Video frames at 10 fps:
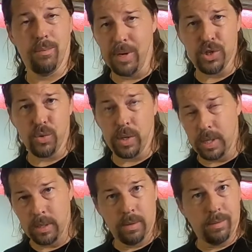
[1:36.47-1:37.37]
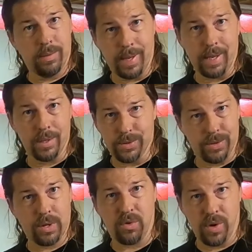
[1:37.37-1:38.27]
measuring,
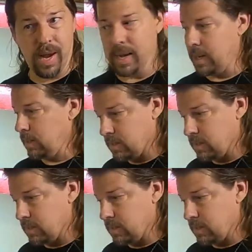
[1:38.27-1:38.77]
things, creating.